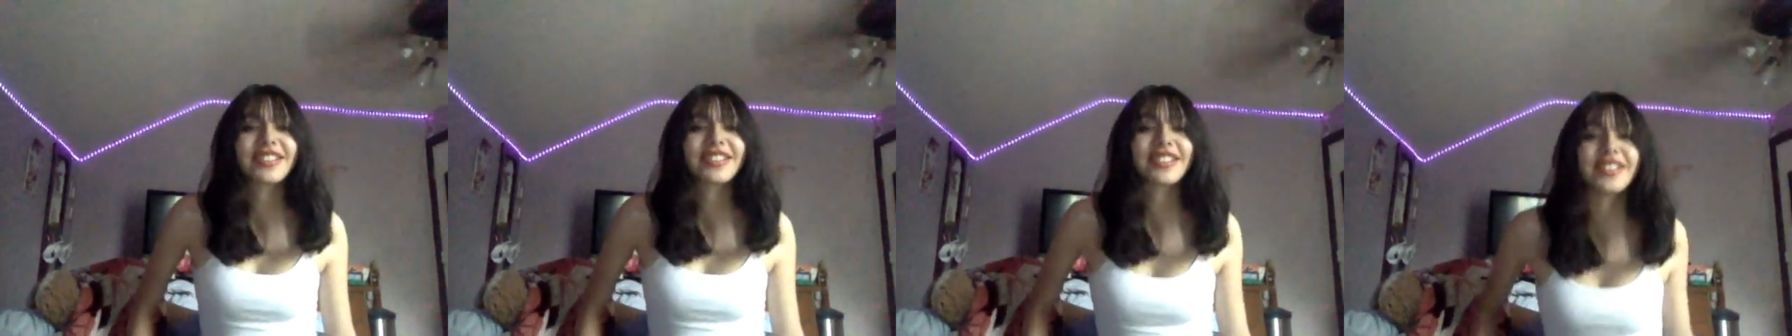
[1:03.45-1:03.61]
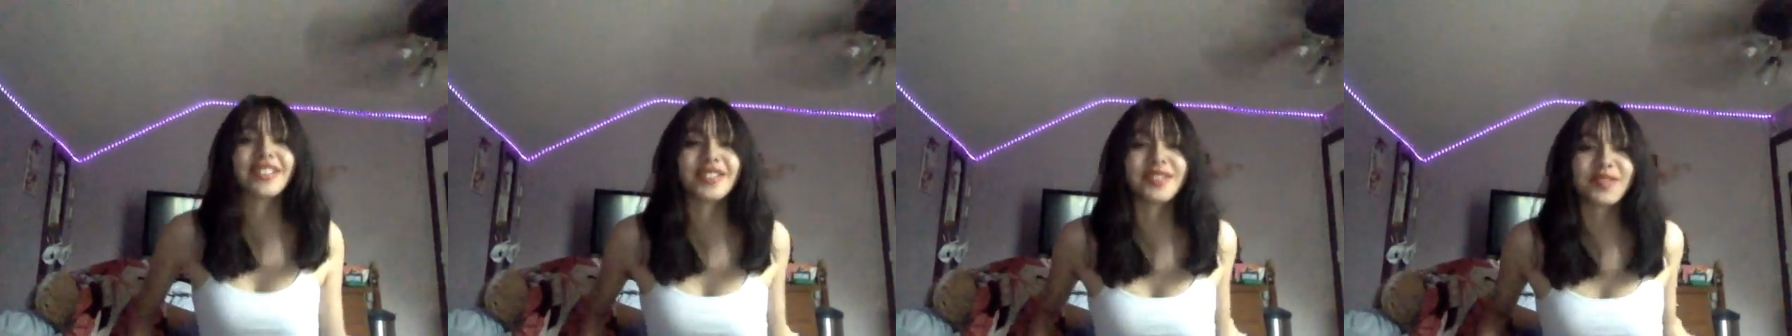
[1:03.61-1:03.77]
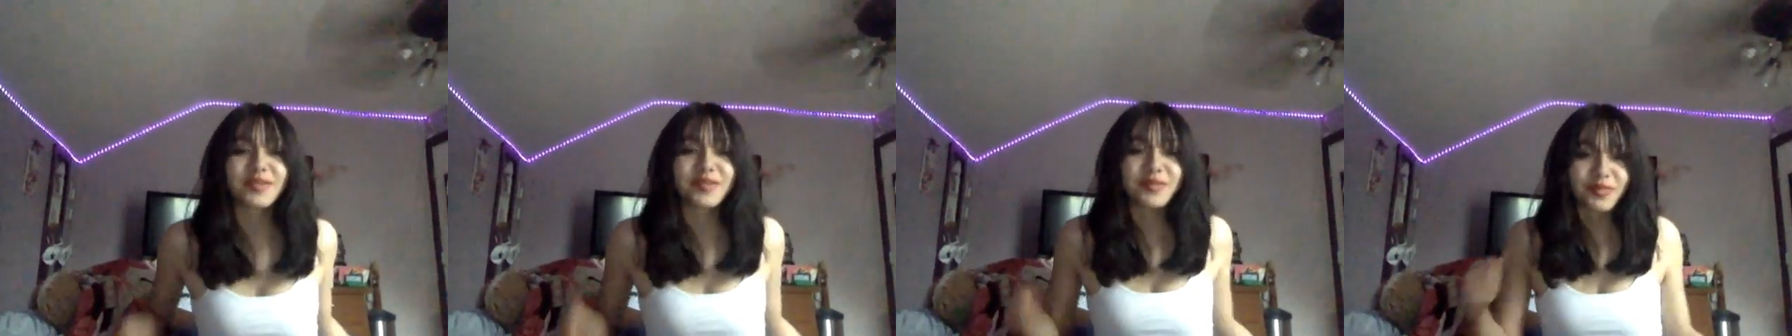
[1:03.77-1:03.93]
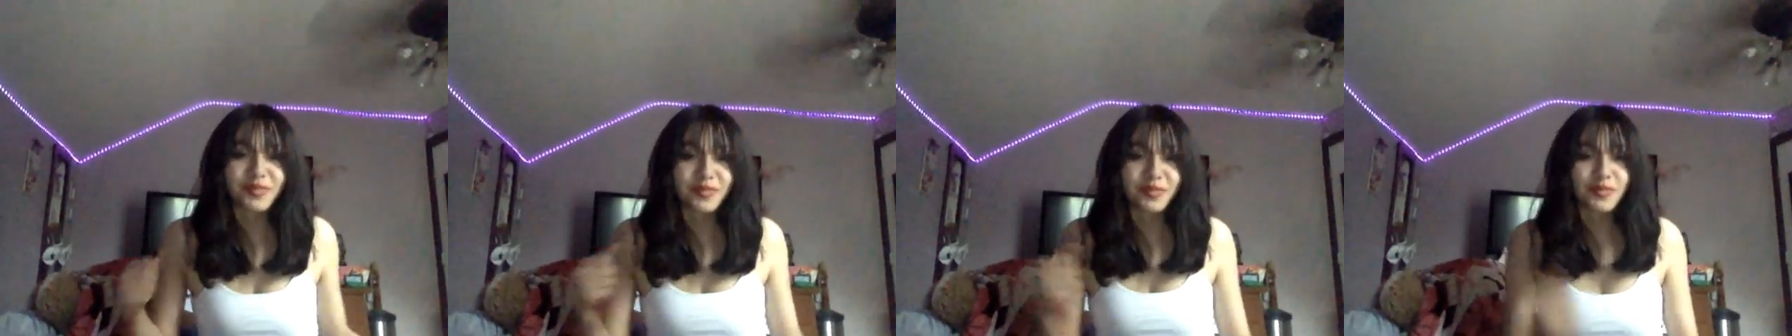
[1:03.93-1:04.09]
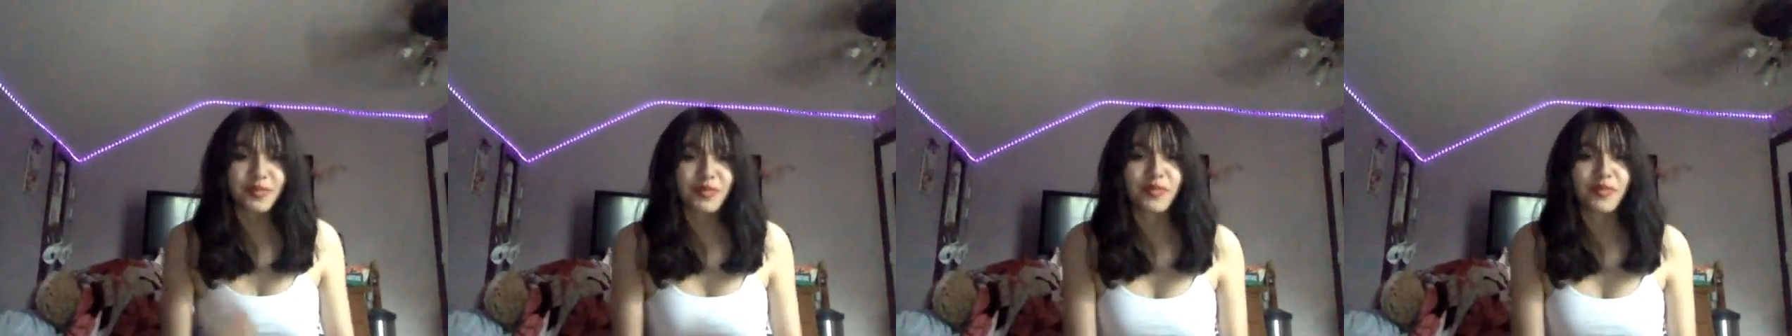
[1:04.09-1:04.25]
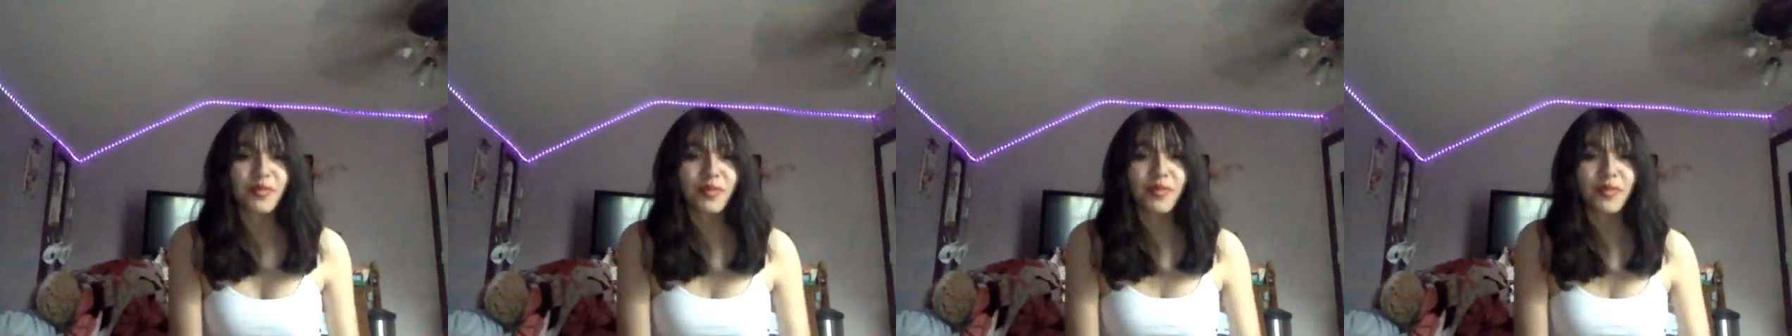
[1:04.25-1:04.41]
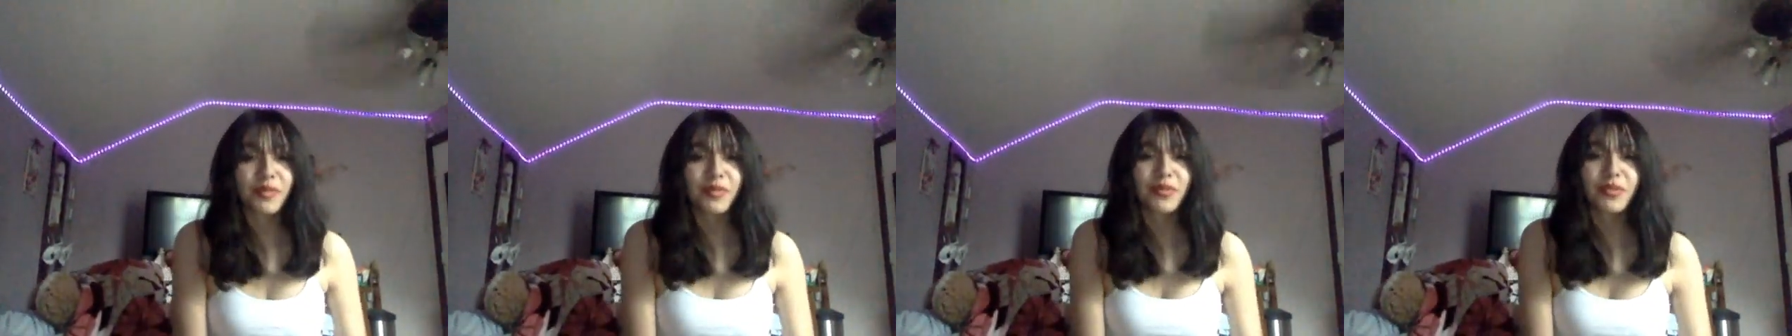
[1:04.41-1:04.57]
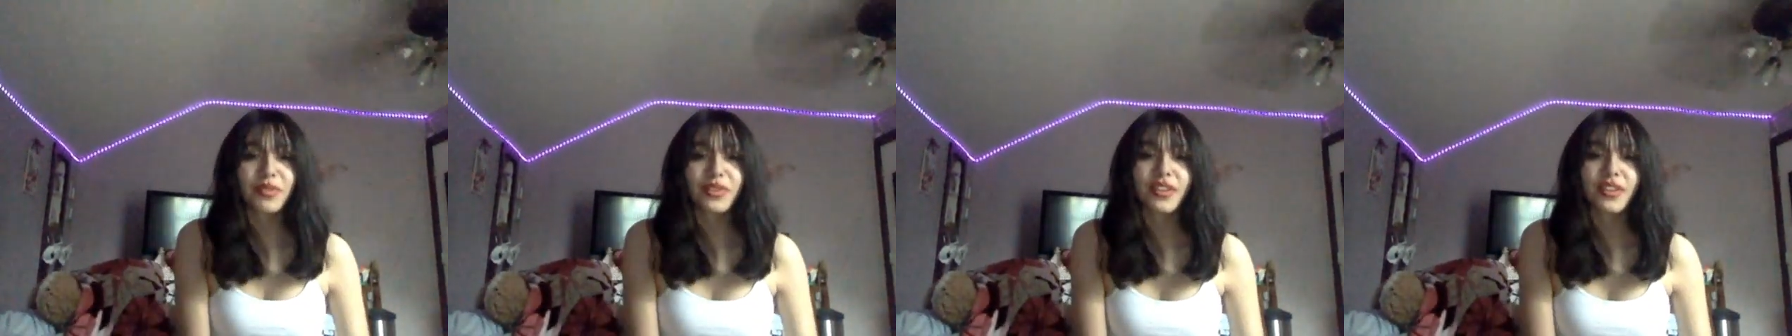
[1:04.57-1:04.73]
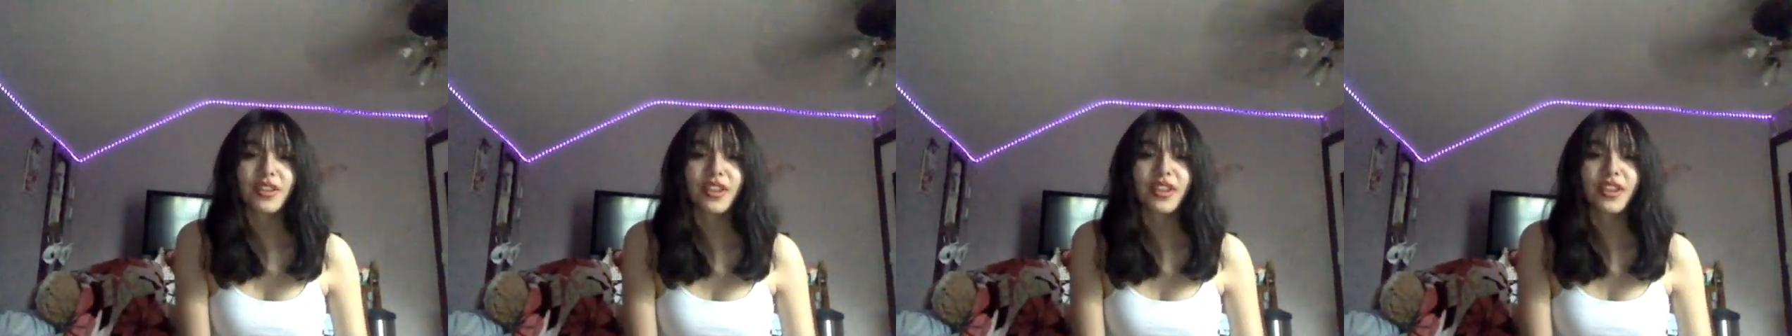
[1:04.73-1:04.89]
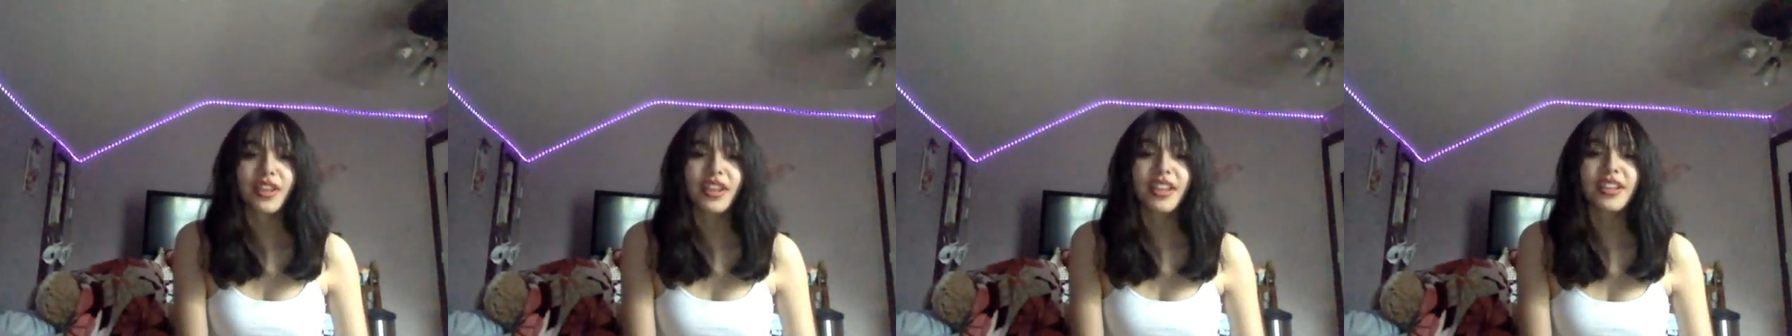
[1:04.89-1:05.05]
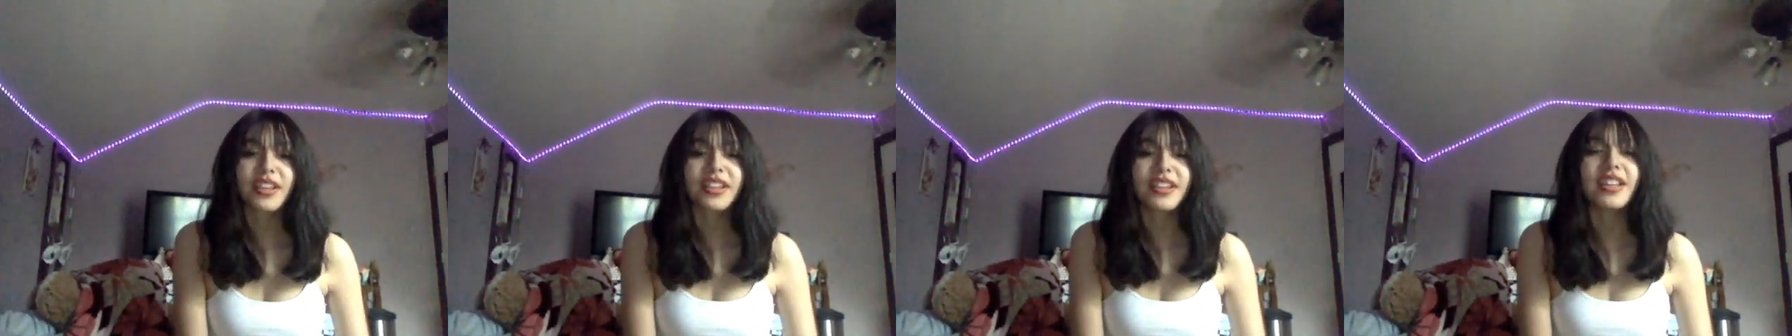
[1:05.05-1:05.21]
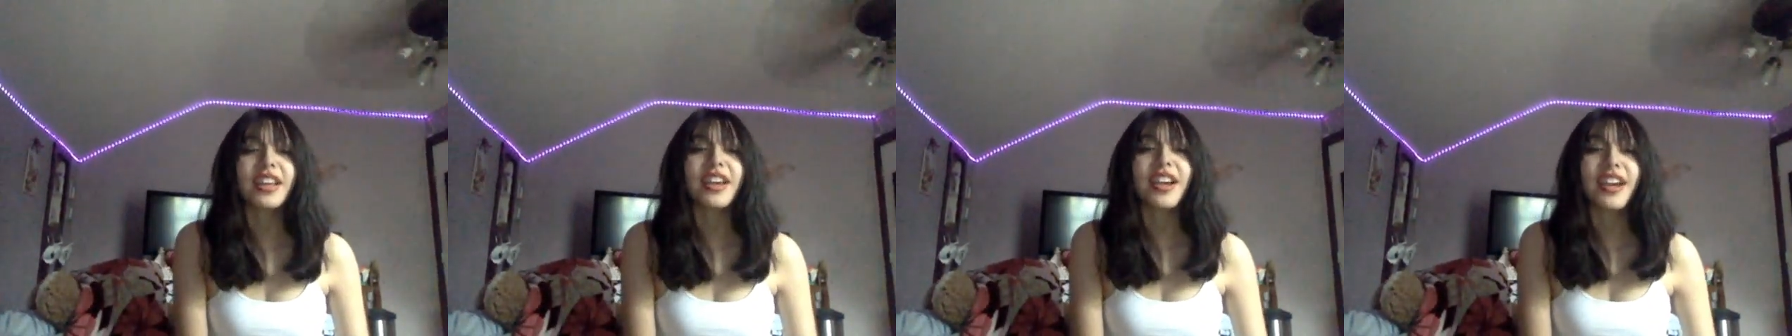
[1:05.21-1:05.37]
Are you sitting on a bed, I'm
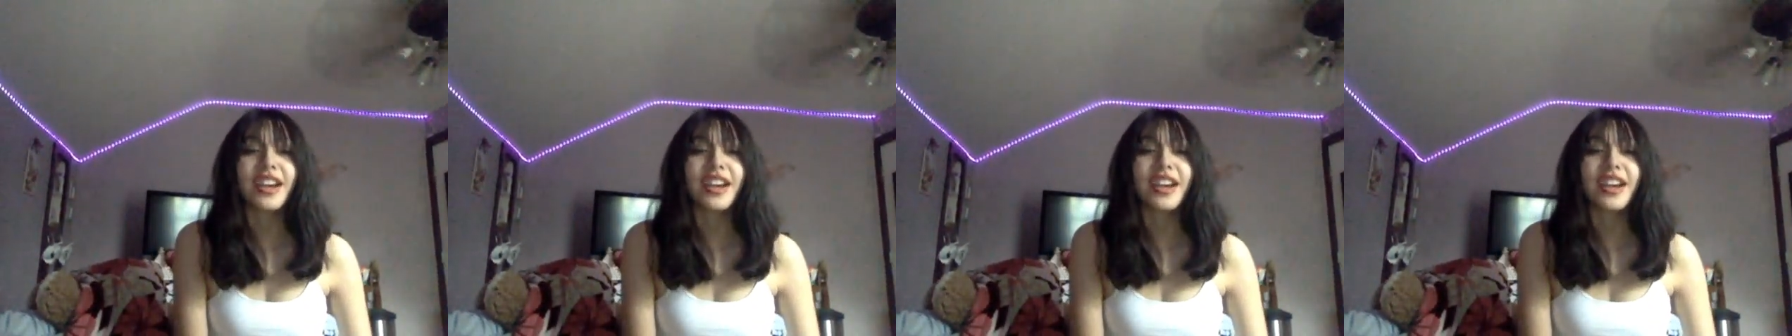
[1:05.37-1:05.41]
assuming?